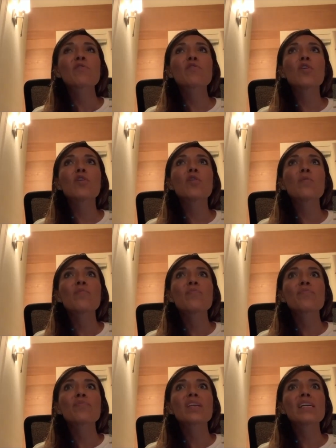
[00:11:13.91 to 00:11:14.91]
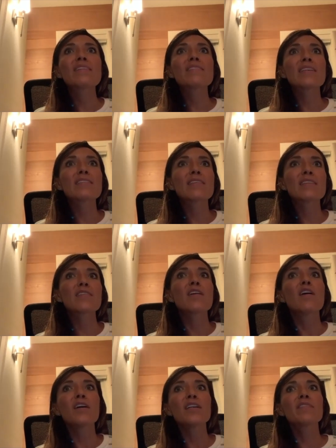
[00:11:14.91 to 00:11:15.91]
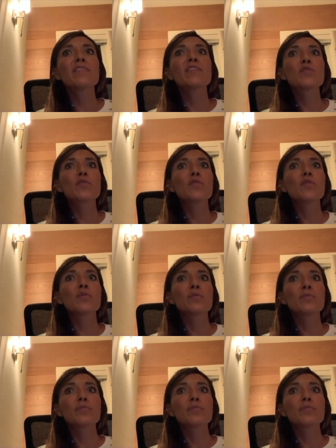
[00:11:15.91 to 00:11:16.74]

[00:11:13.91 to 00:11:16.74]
So it's, it's, it's hard even to